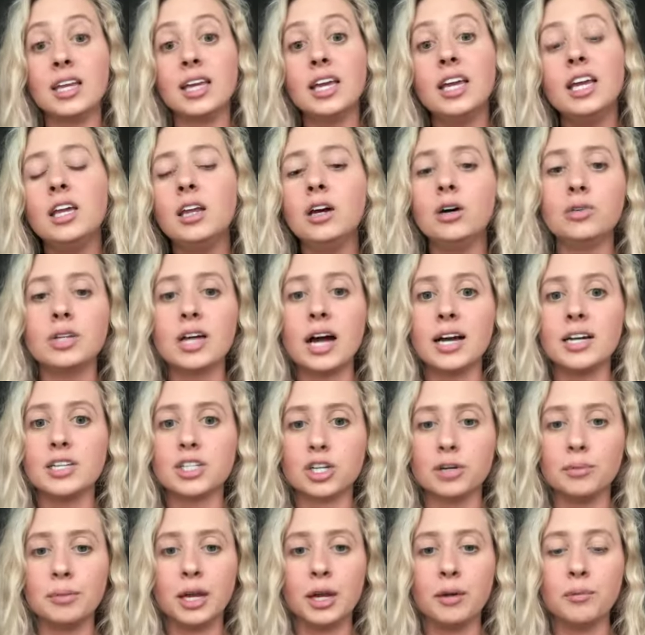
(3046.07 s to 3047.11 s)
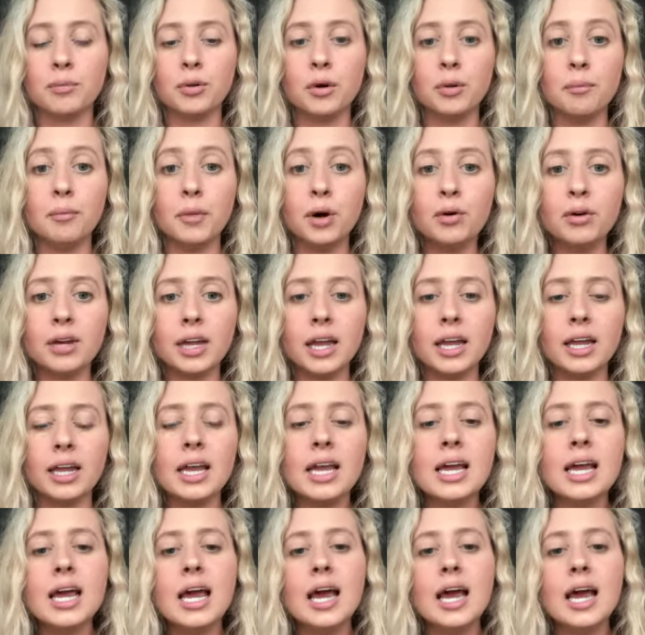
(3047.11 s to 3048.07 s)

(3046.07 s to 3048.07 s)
keto diets are being promoted.